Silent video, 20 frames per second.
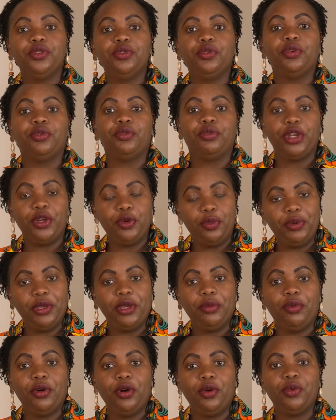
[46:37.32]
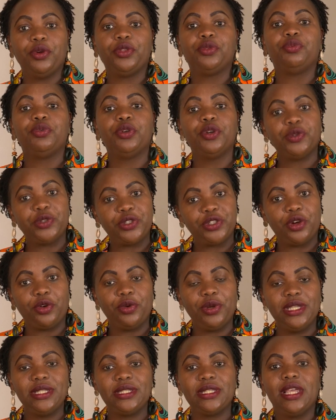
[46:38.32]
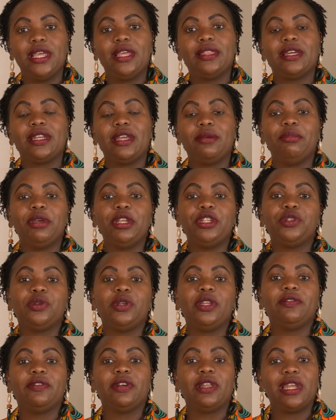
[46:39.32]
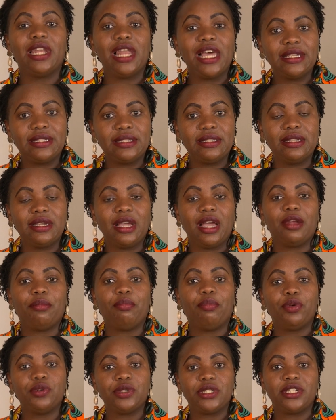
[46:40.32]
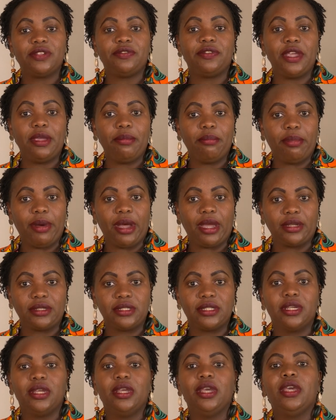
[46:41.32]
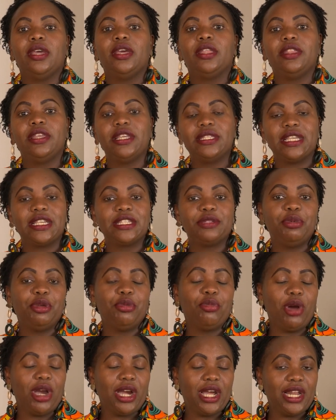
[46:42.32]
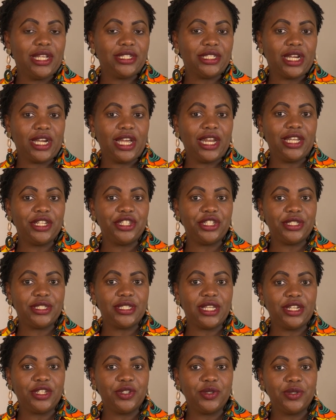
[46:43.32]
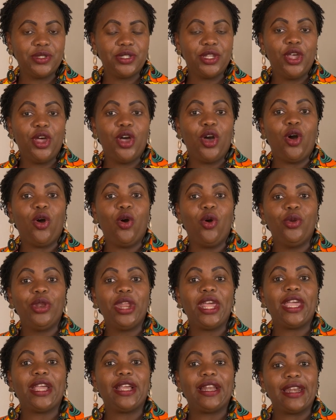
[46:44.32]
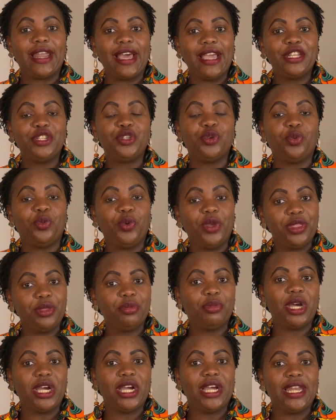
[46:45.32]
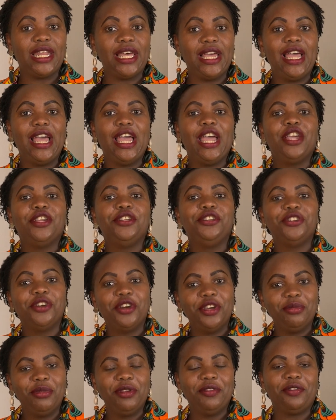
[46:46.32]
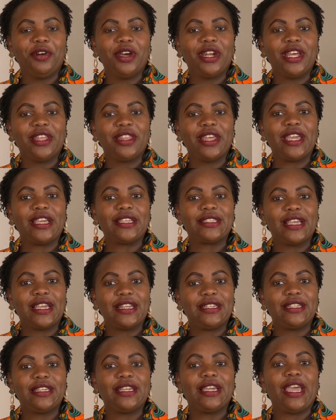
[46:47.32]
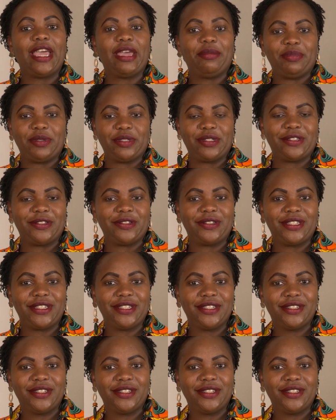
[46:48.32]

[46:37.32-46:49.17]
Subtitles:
you real people with real stories that are meant to leave a lasting and positive impact. This has been Mwangala Chakalashi Santos on Ignite with Mwangala. Join me for another exciting episode.